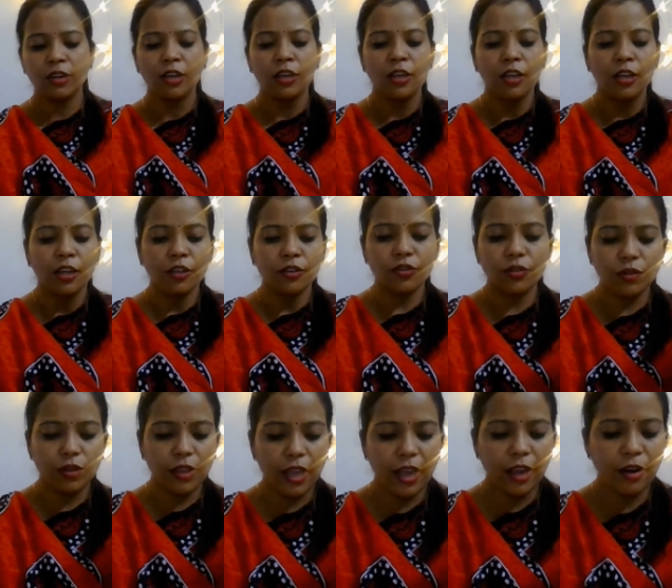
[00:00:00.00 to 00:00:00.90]
So
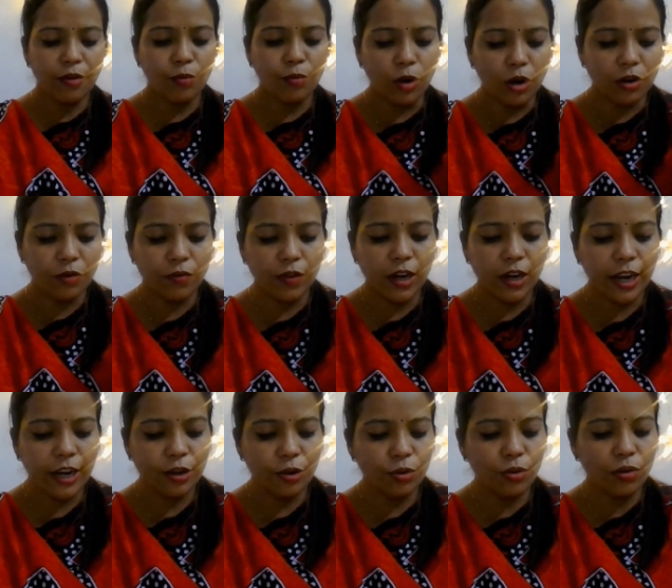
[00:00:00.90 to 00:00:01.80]
there, what will I
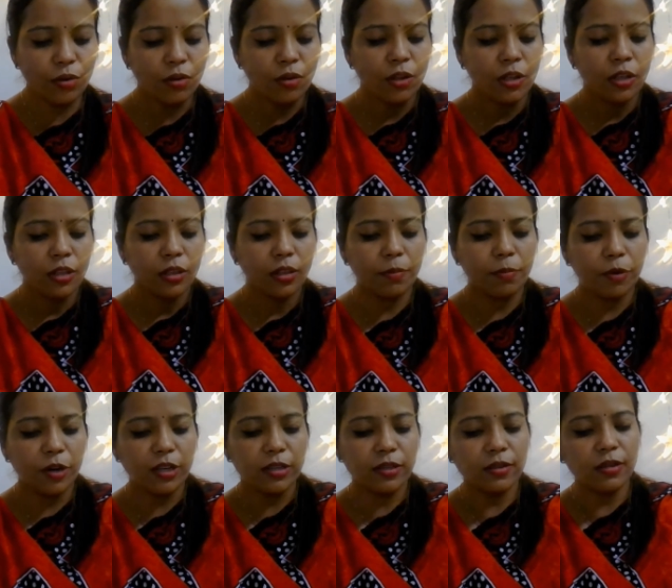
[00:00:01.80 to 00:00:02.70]
do? The
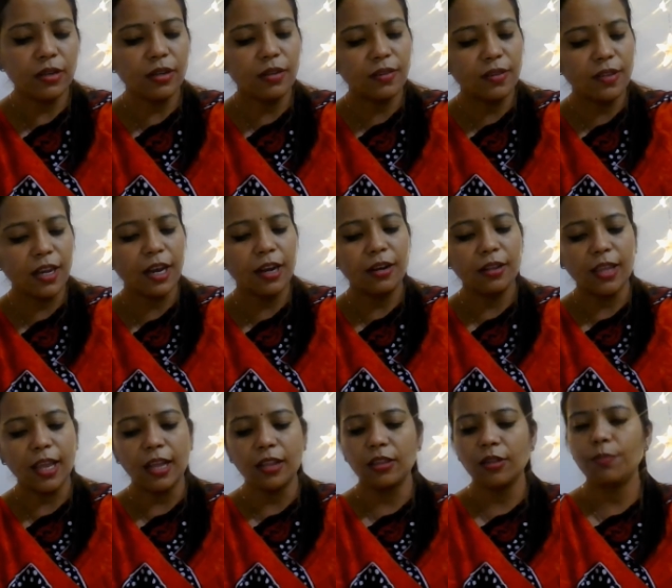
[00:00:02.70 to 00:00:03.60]
president said that
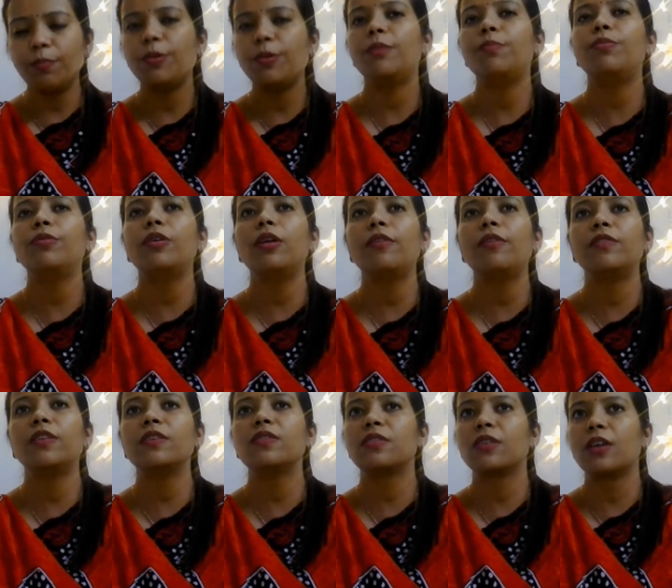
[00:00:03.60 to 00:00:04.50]
the people of this
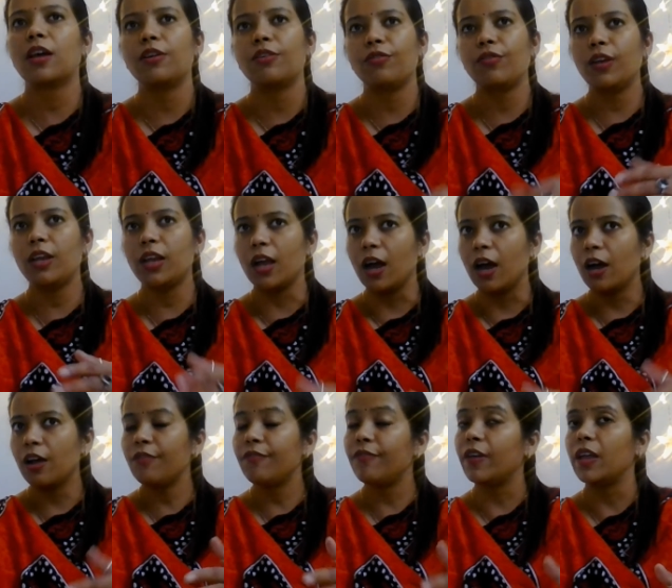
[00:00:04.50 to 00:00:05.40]
country are
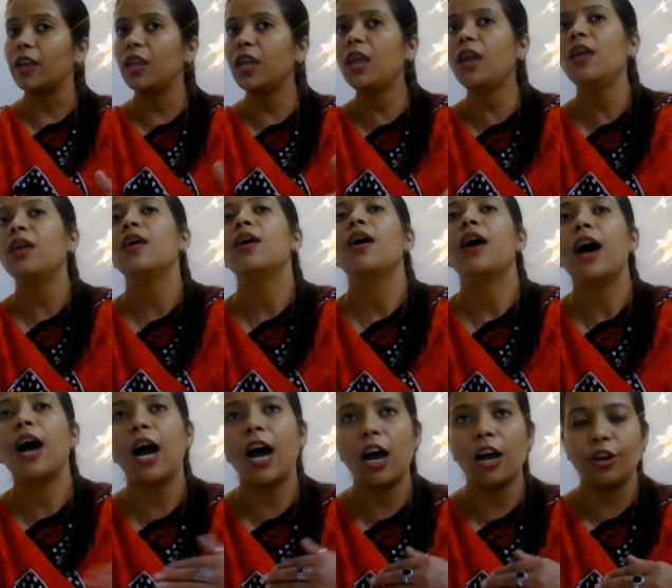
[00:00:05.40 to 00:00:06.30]
very
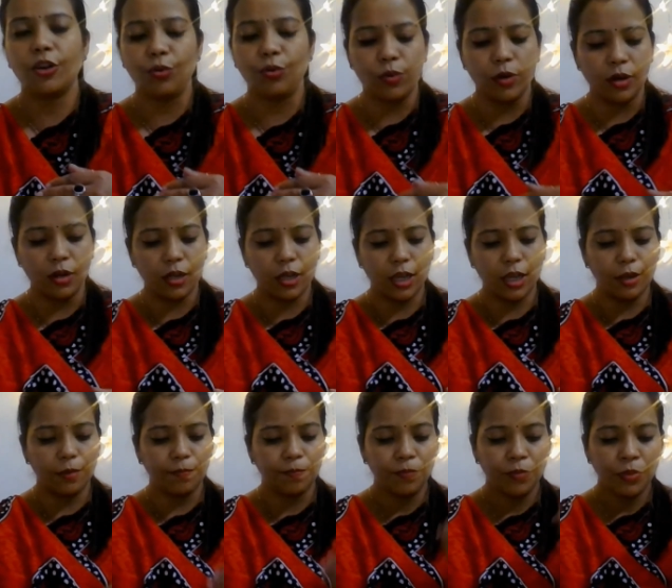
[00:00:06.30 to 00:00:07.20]
hardworking.
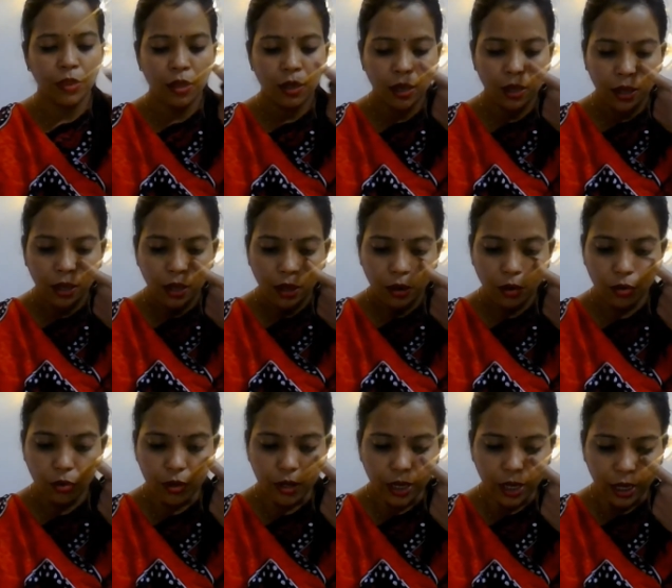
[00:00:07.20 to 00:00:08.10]

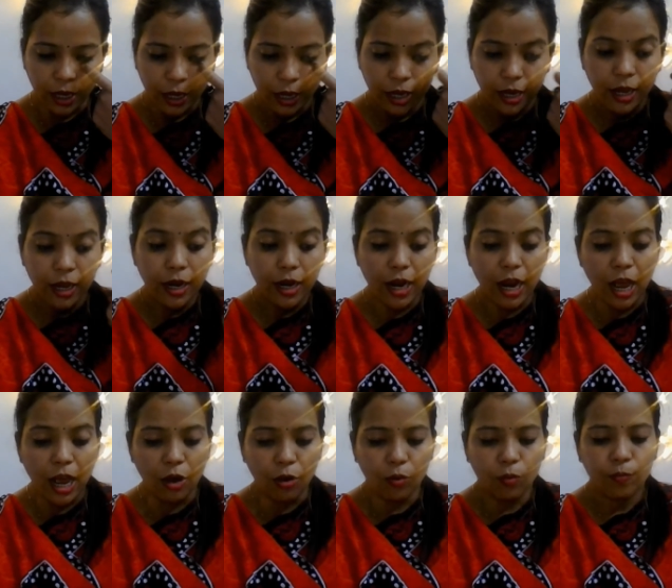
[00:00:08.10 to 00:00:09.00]
Okay, now
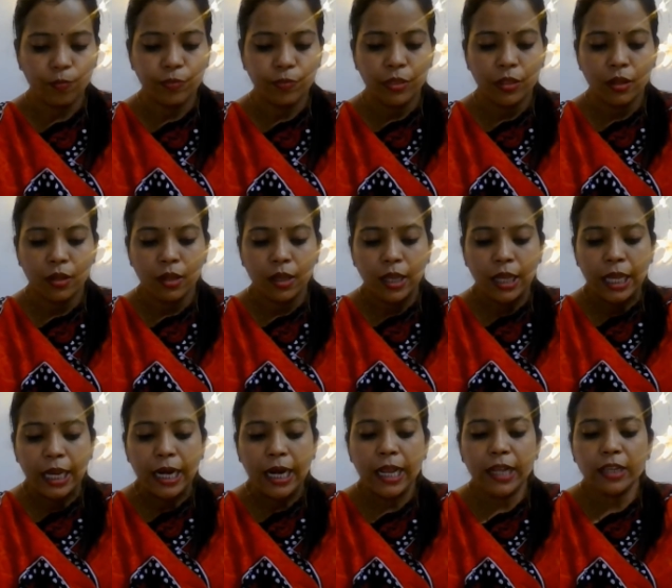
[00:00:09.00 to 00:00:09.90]

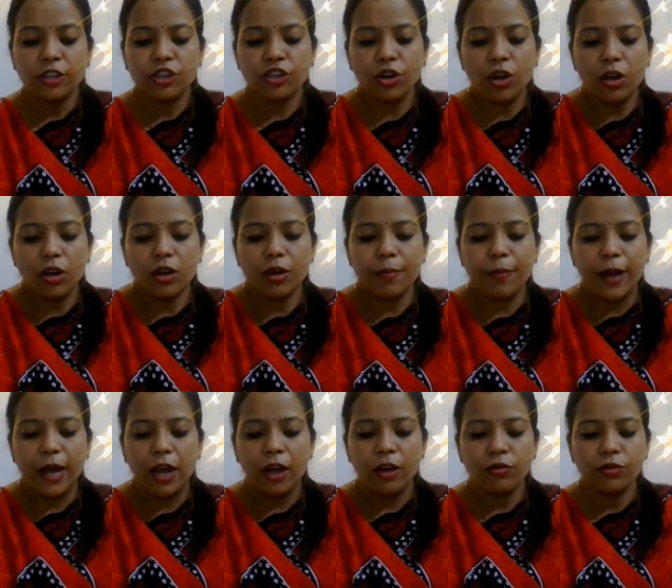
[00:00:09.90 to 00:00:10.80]
let's talk
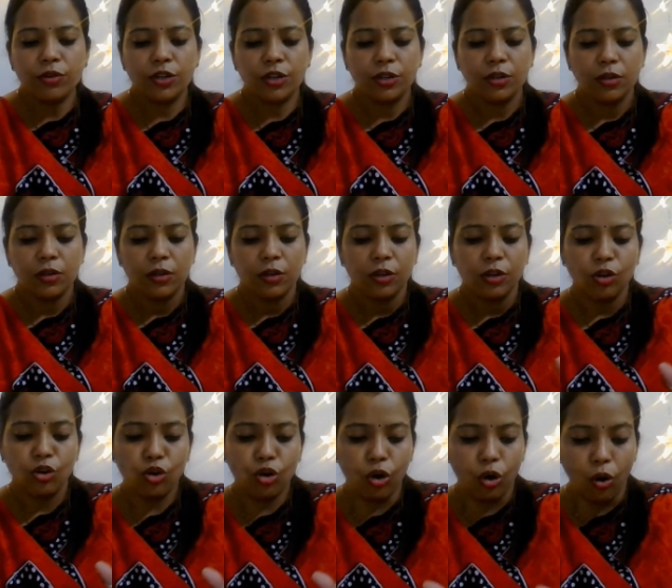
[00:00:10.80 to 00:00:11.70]
about
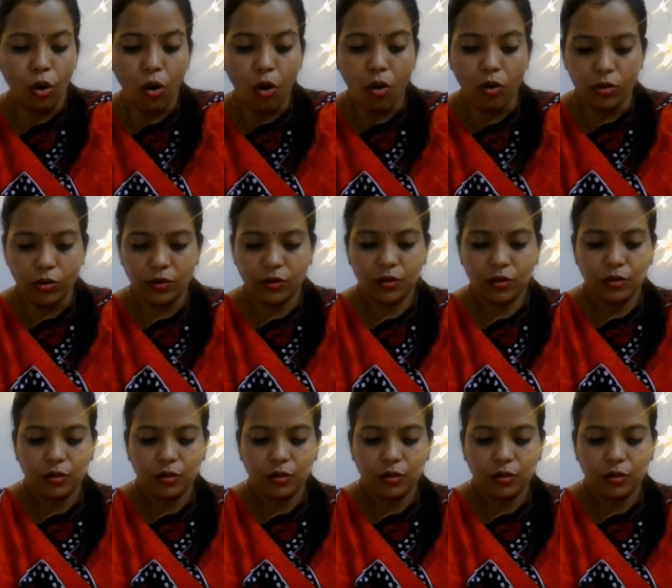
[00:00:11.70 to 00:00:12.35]
clause.